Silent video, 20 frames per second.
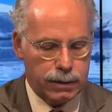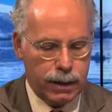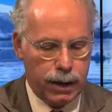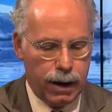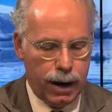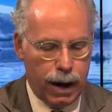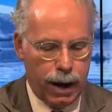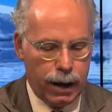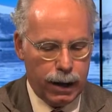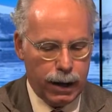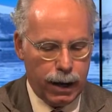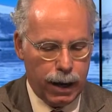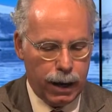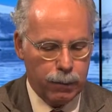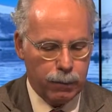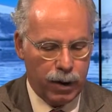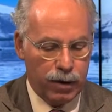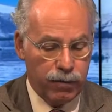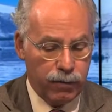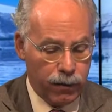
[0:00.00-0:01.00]
and I had
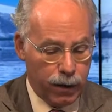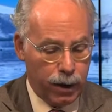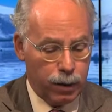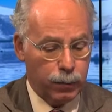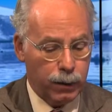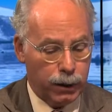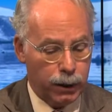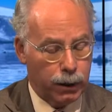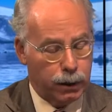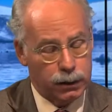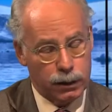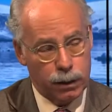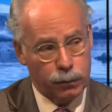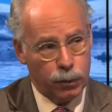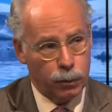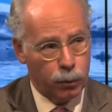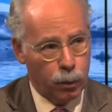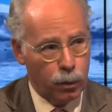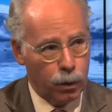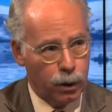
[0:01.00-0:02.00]
my family had come
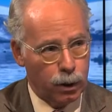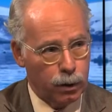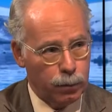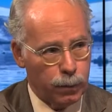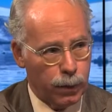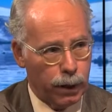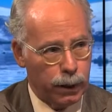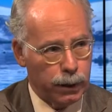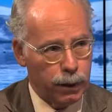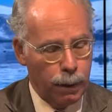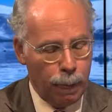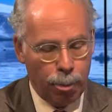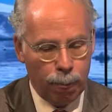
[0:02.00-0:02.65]
aboard, my